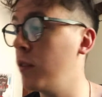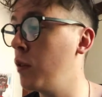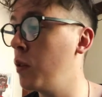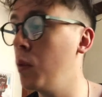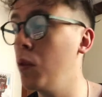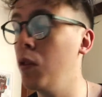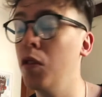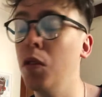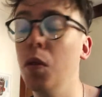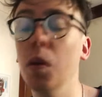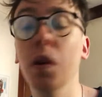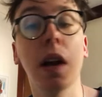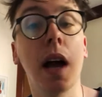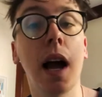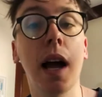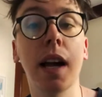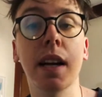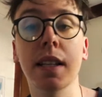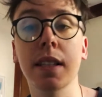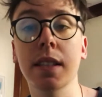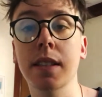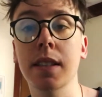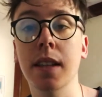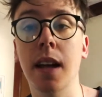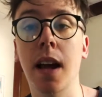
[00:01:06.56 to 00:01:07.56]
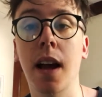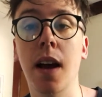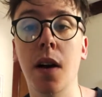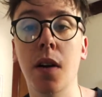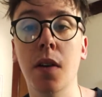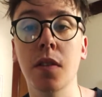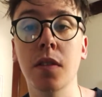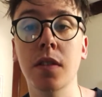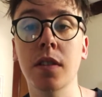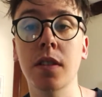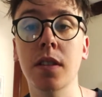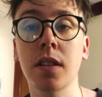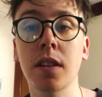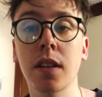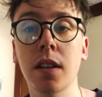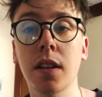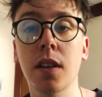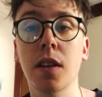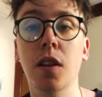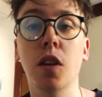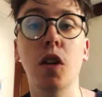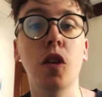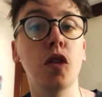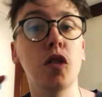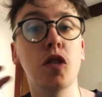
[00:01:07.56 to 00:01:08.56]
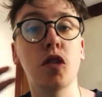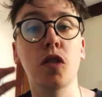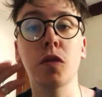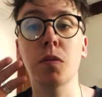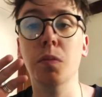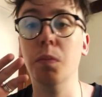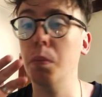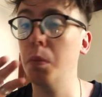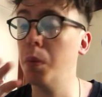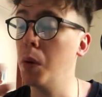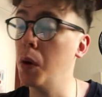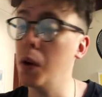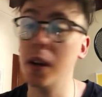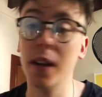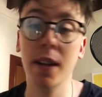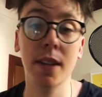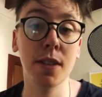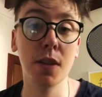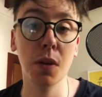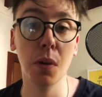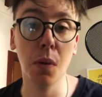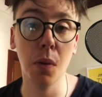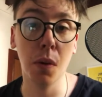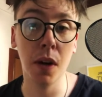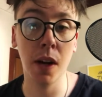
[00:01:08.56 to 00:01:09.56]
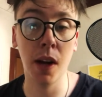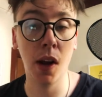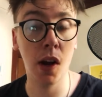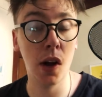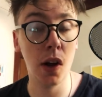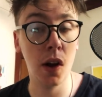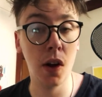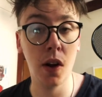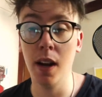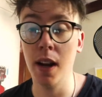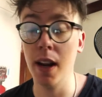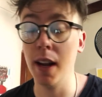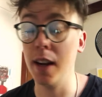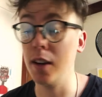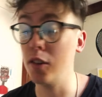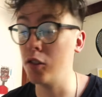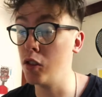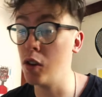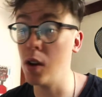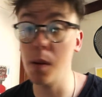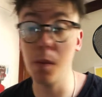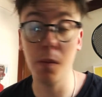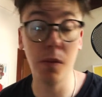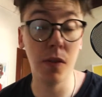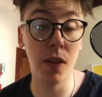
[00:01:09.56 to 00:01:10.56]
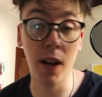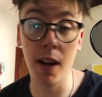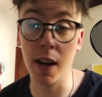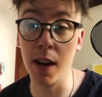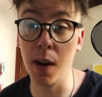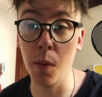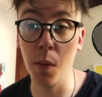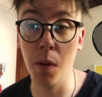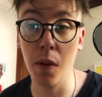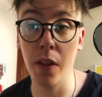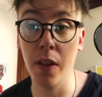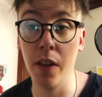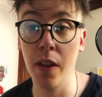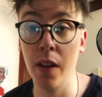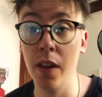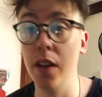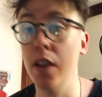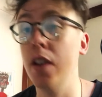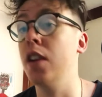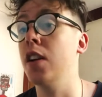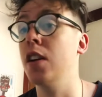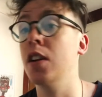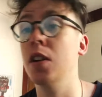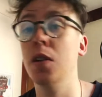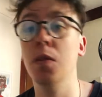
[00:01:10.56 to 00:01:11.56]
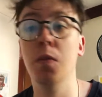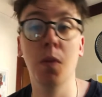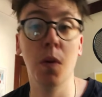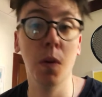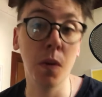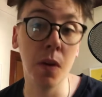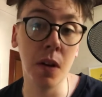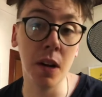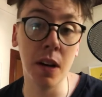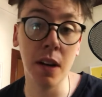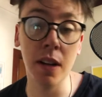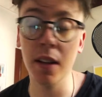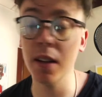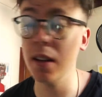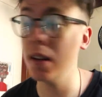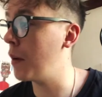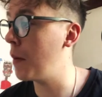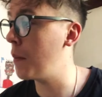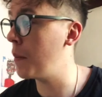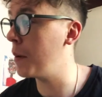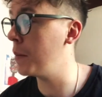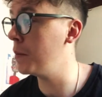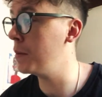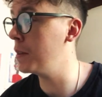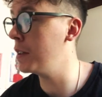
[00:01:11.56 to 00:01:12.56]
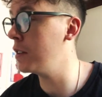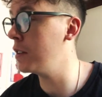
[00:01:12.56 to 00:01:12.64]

soon as you like a sound, you should put it into audio. Like, stop fucking with it, you're gonna ruin it. So I bumped it